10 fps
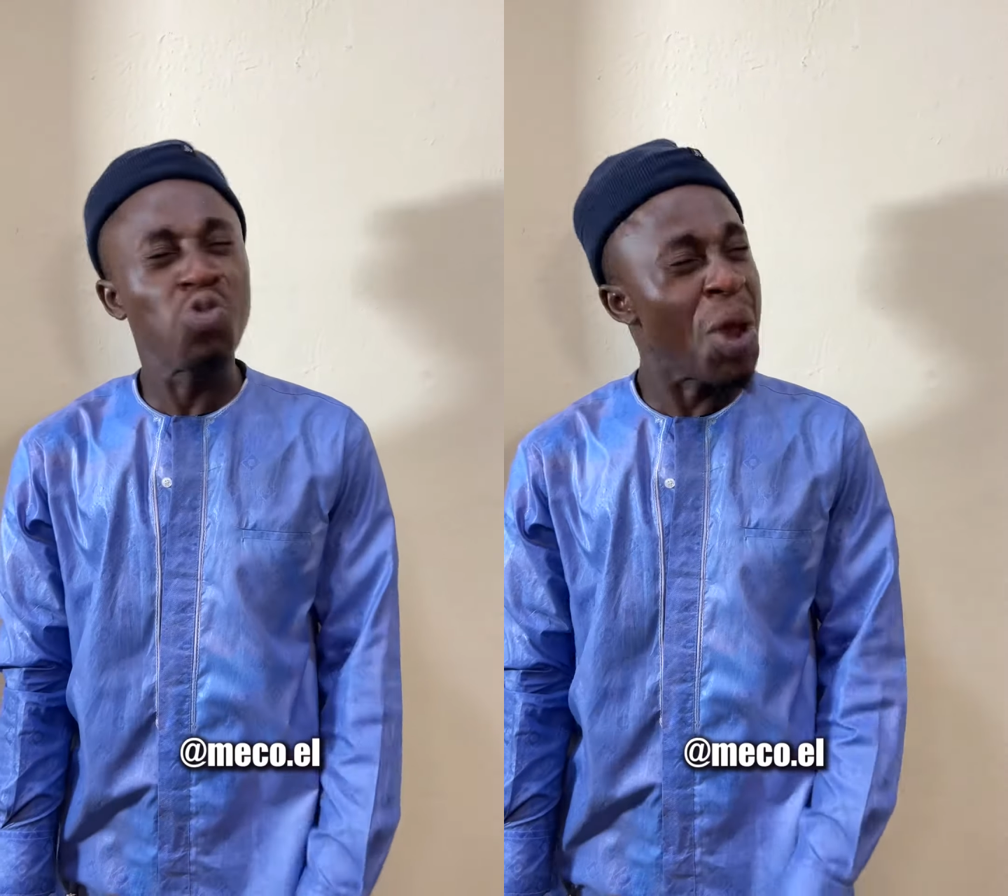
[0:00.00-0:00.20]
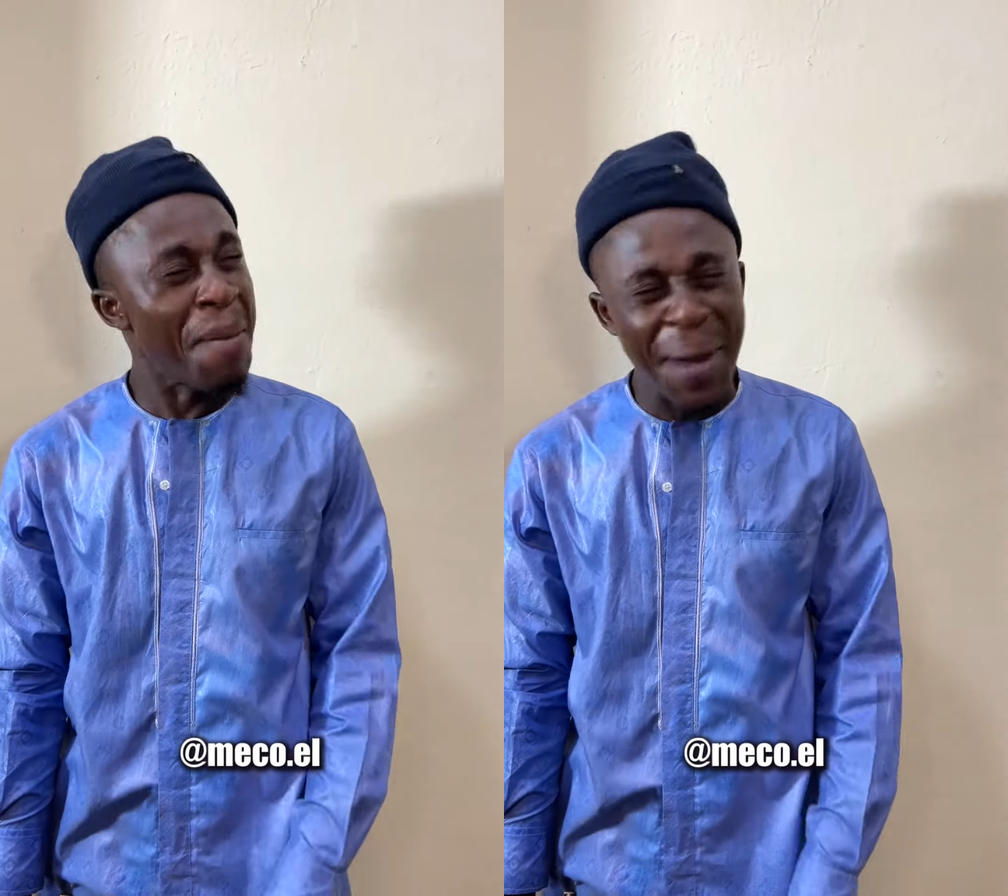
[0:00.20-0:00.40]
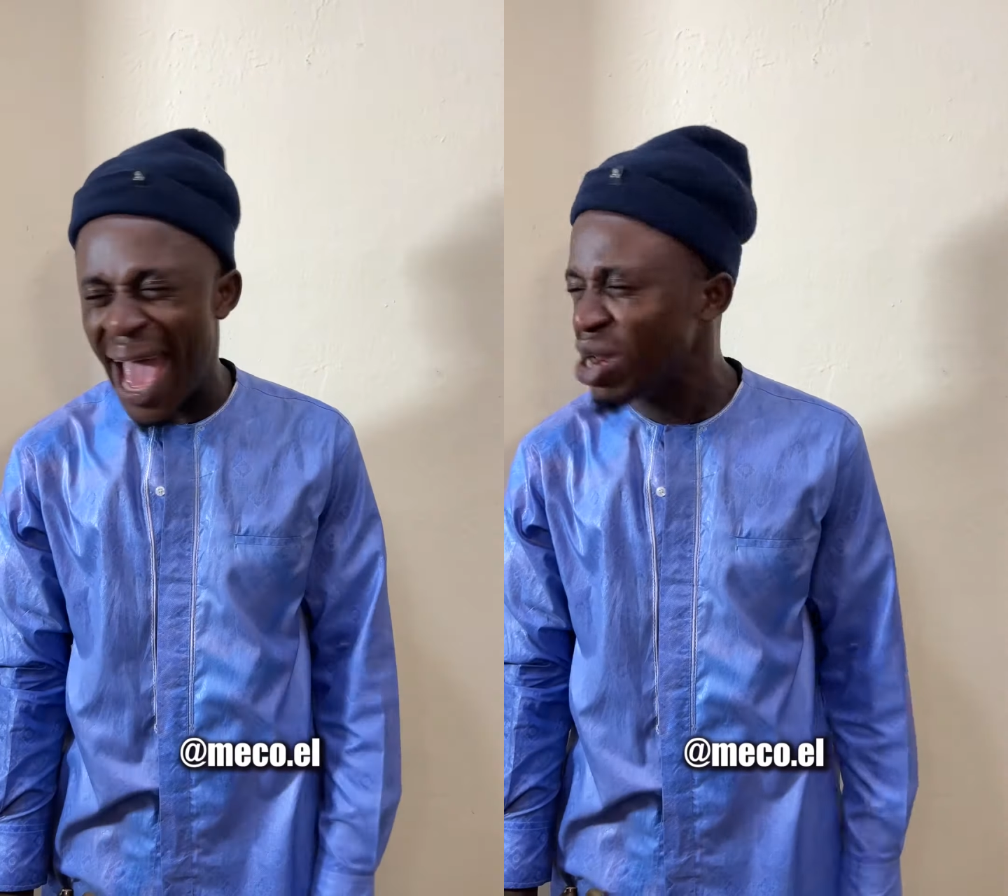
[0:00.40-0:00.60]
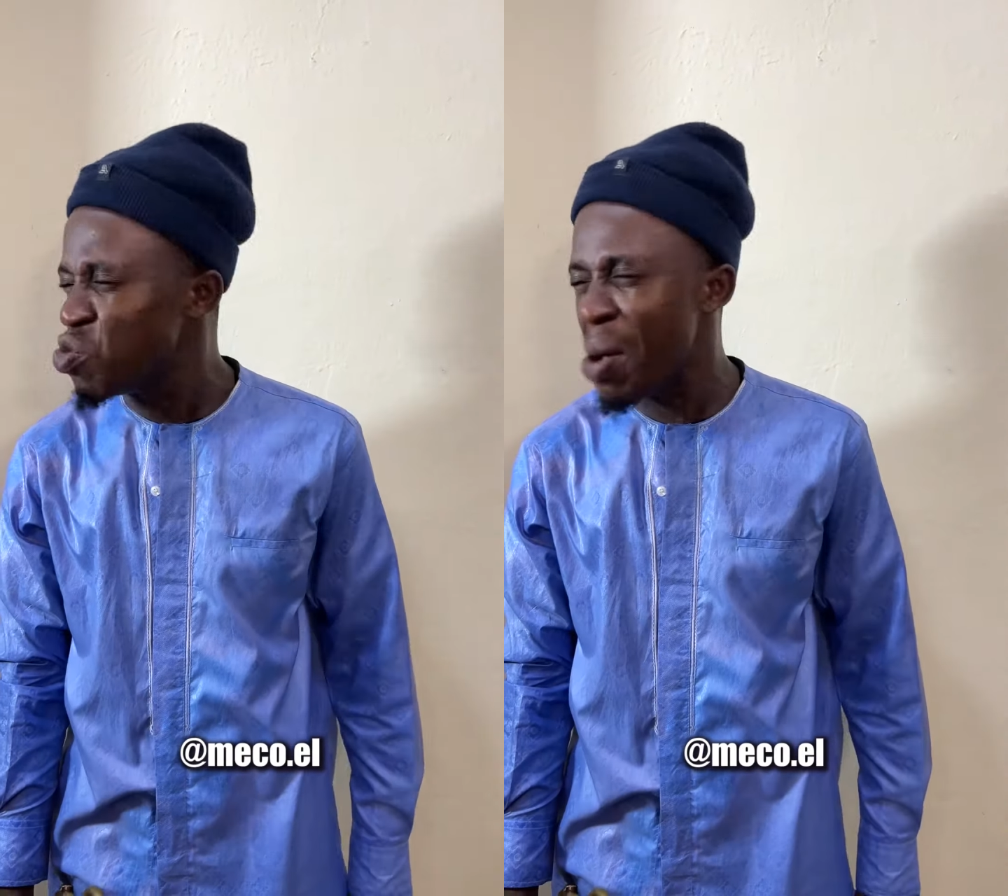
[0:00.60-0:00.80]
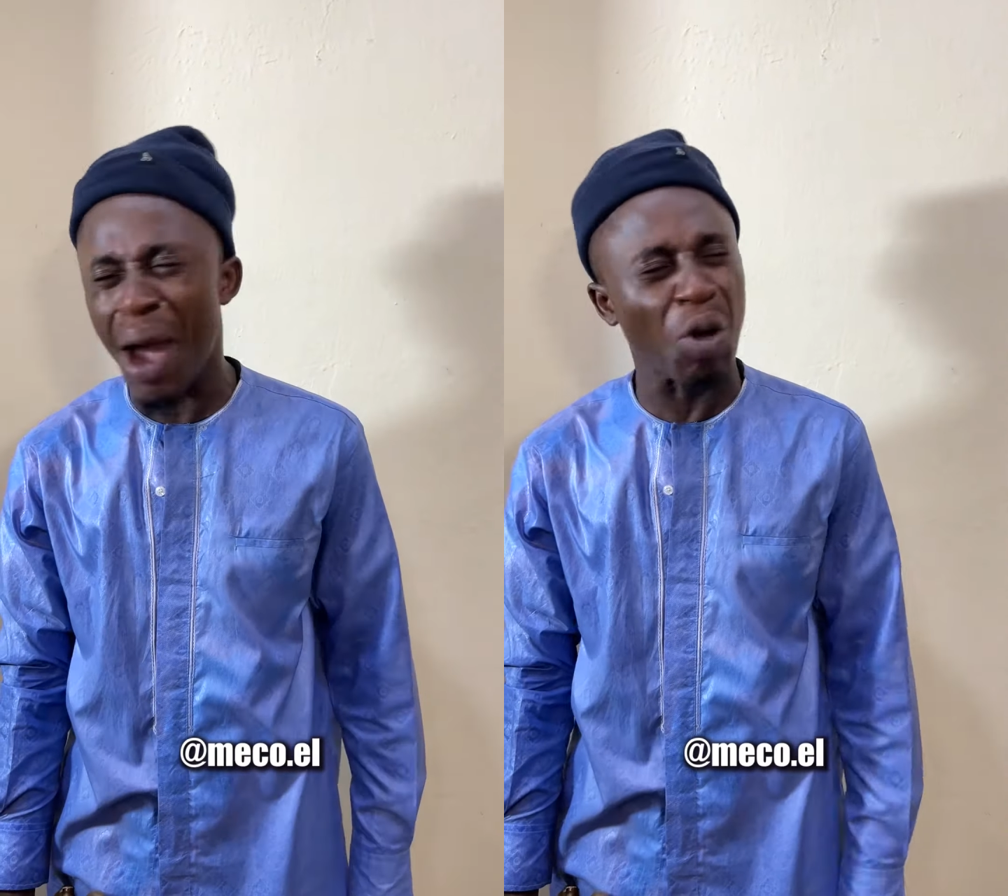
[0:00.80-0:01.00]

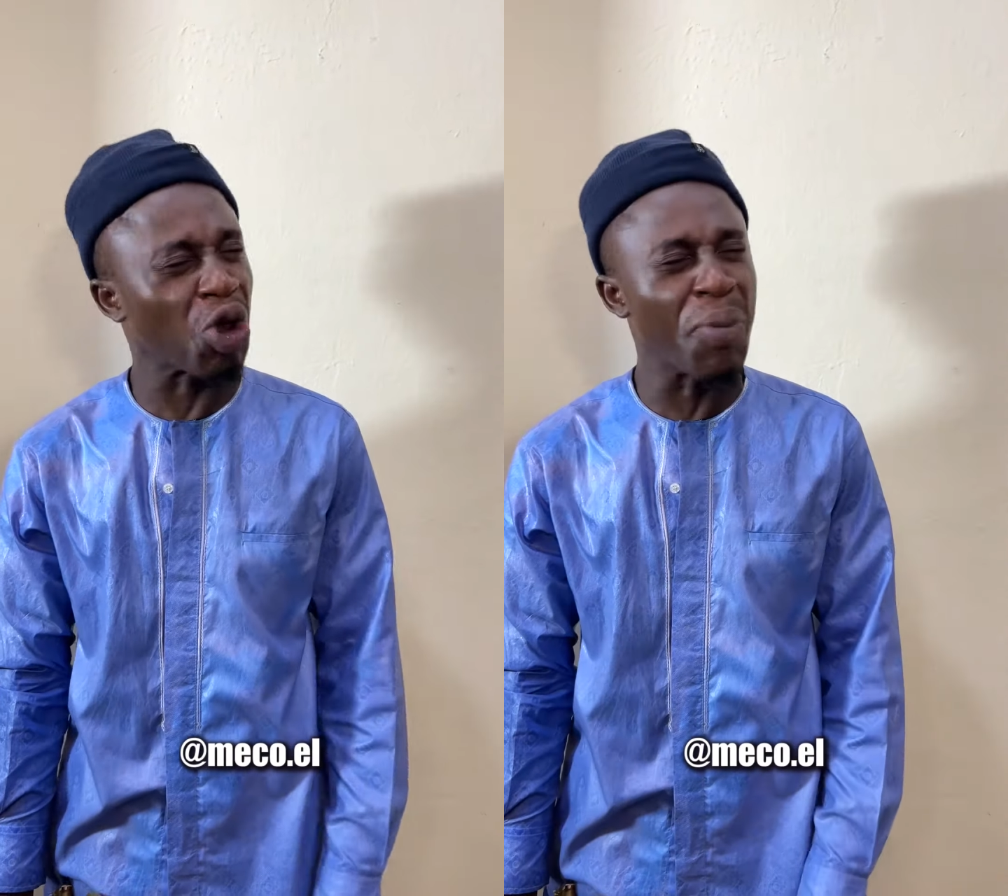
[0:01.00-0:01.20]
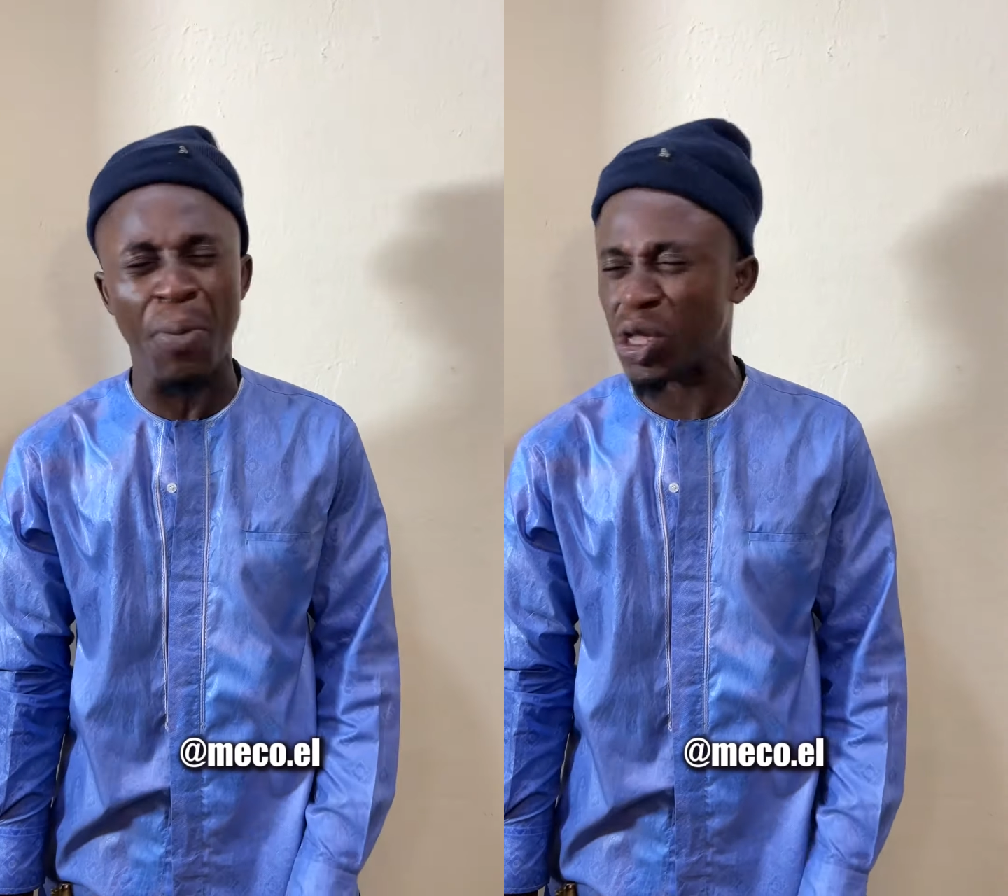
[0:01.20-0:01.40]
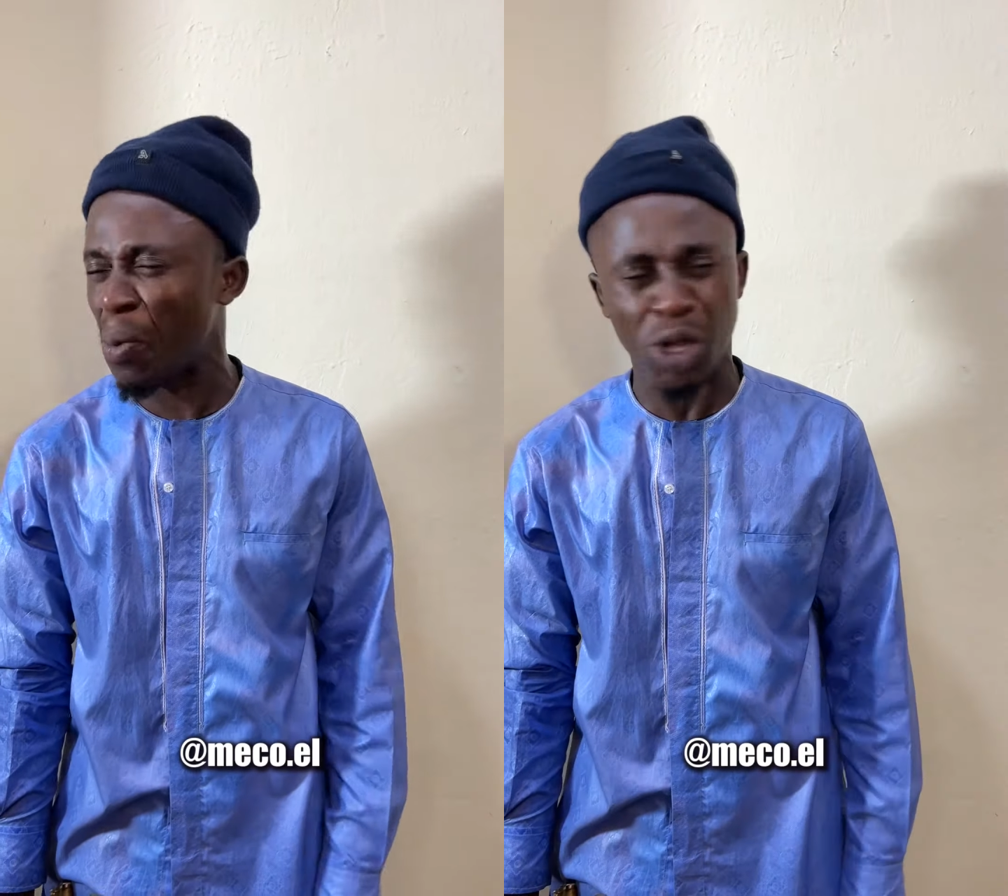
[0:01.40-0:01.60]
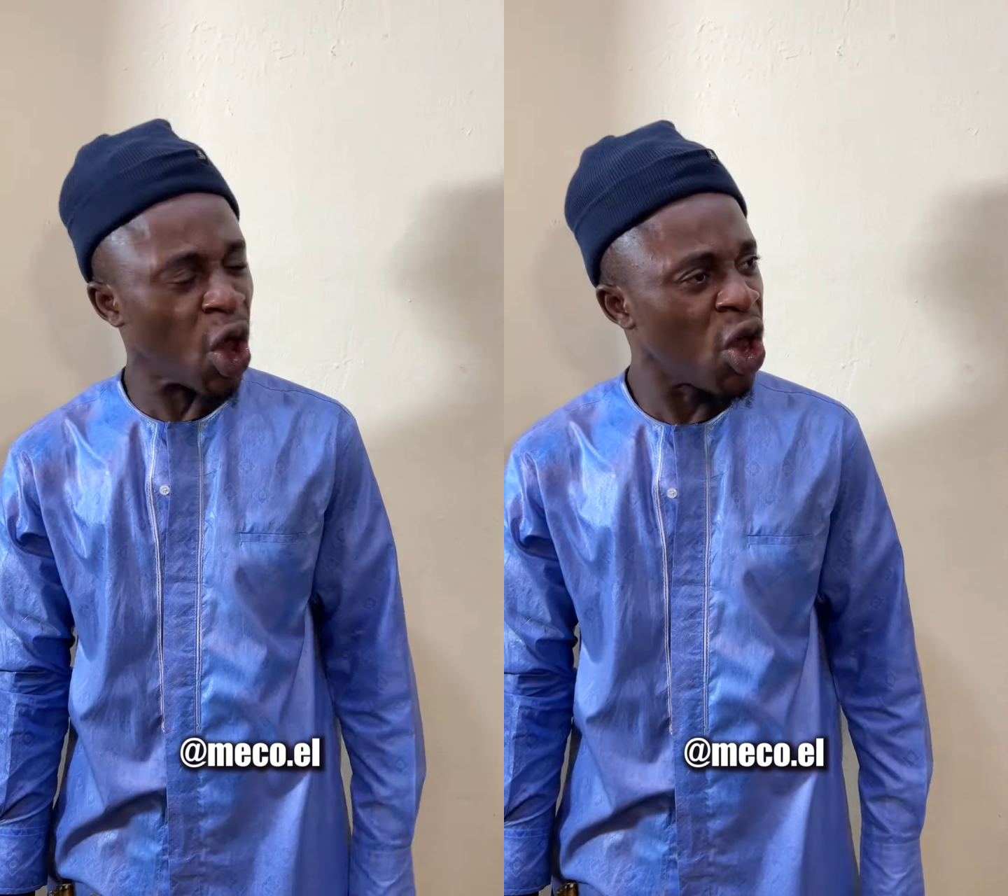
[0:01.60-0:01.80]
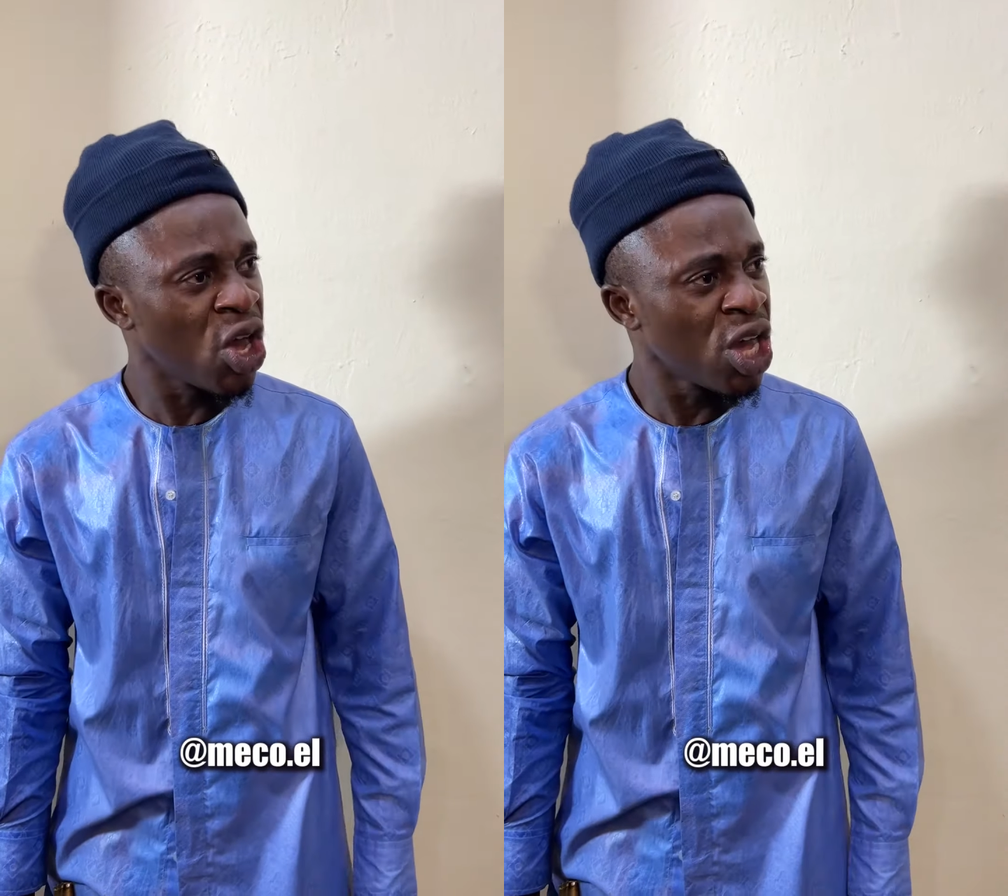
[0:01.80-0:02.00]
will rob you,
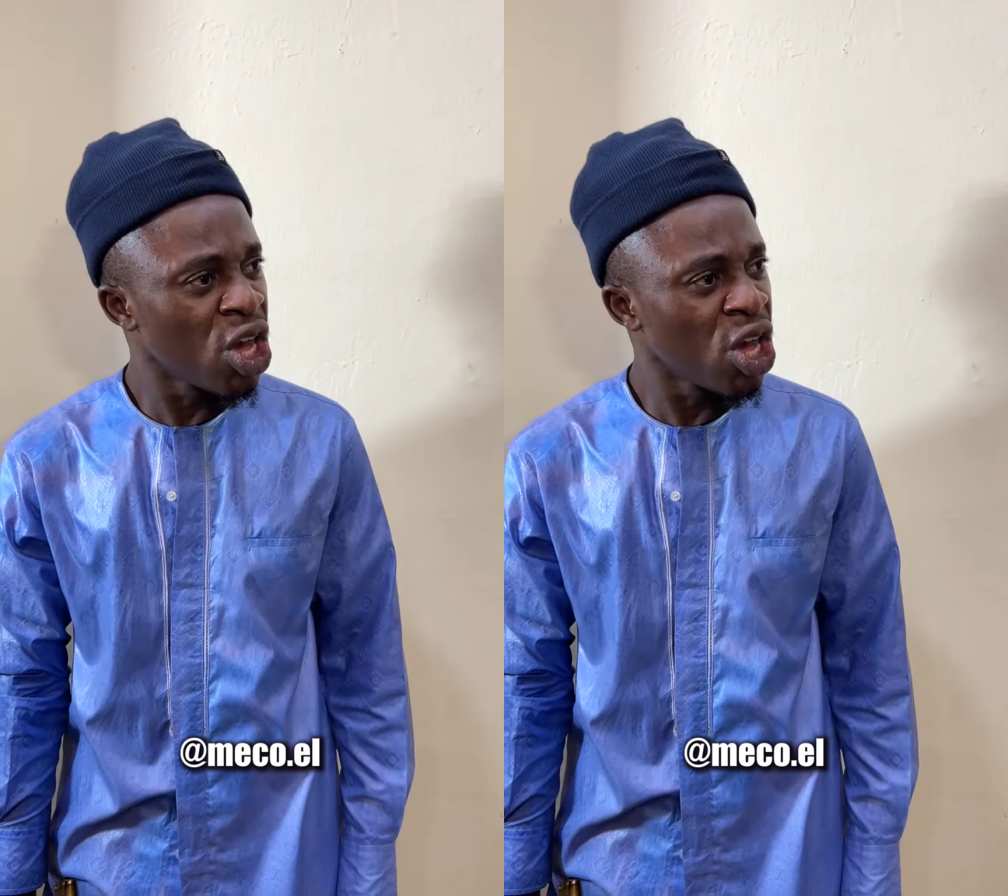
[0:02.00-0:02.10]
potopoto.